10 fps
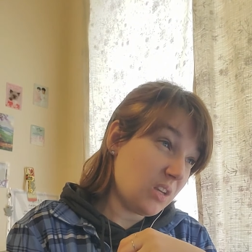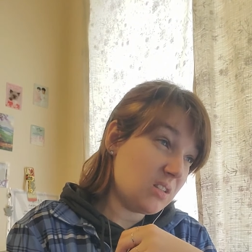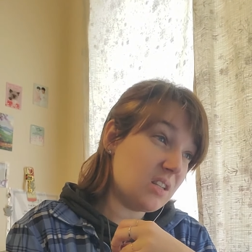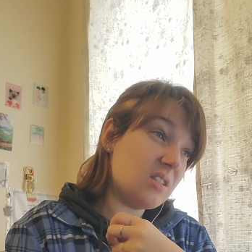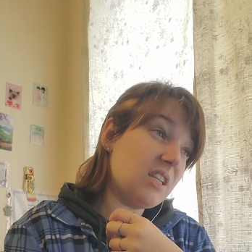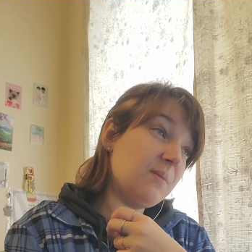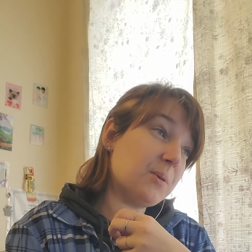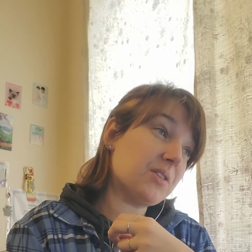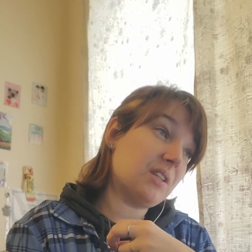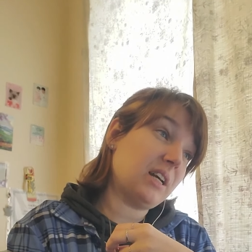16
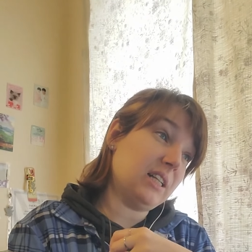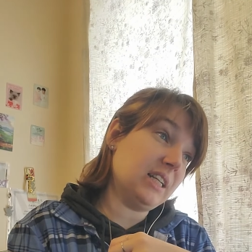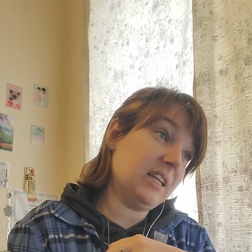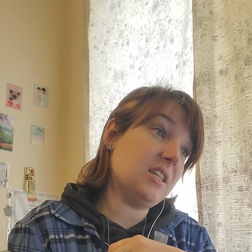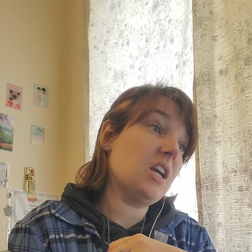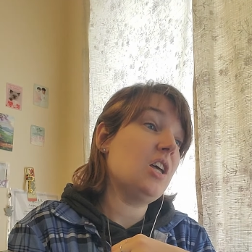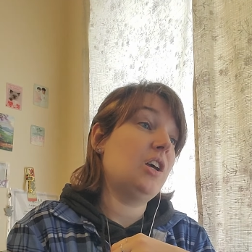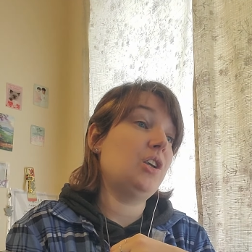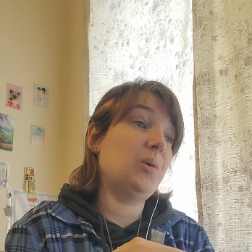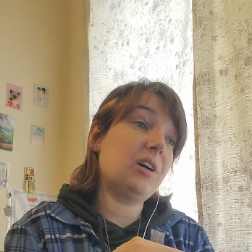personalities.
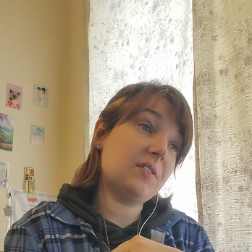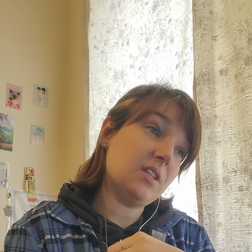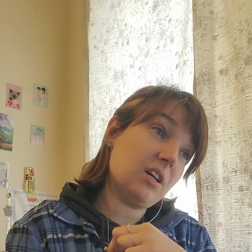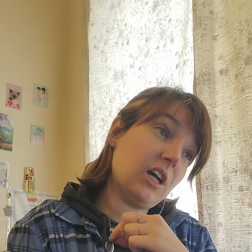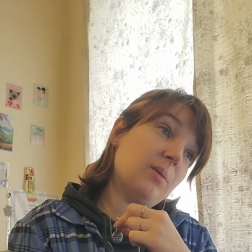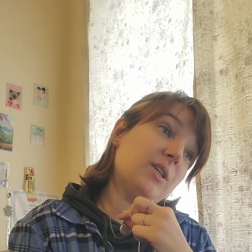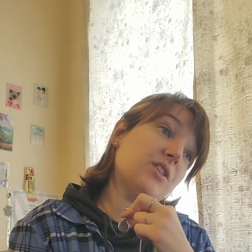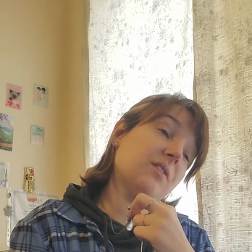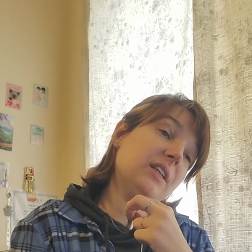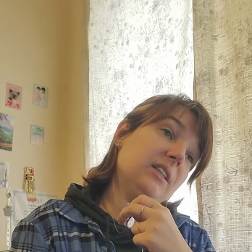You often talk about
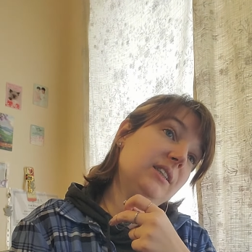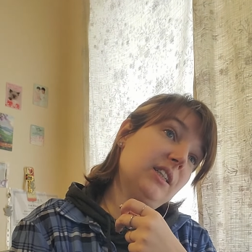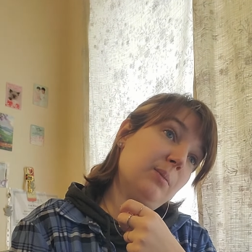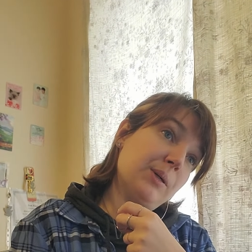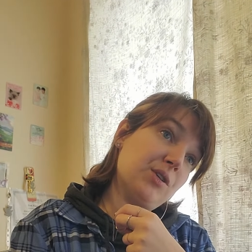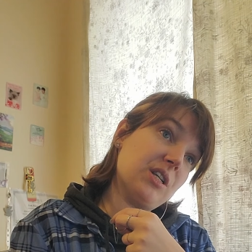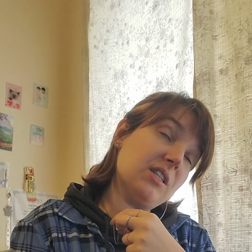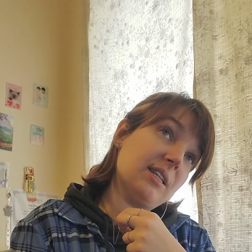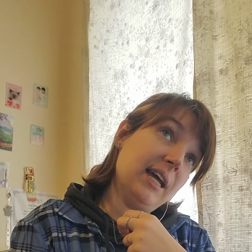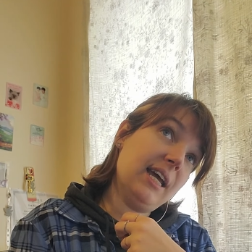your feelings and emotions.